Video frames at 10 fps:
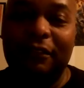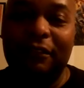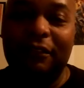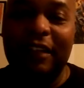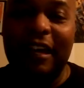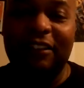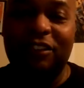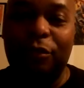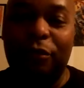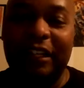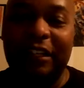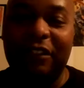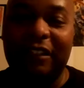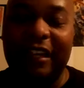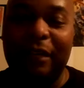not destroying
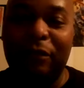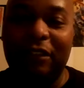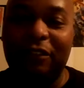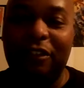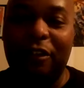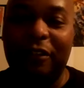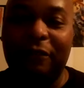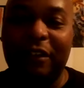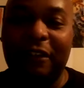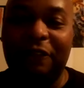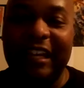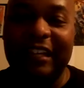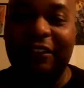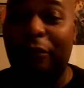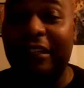everything, but giving a
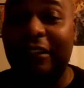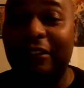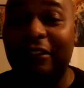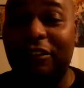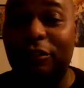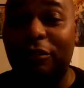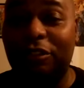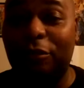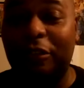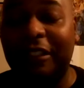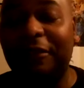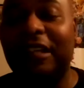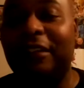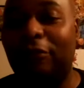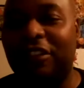vague threat to destroy
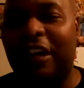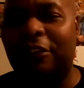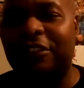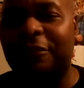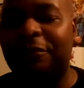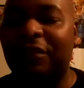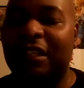was awesome.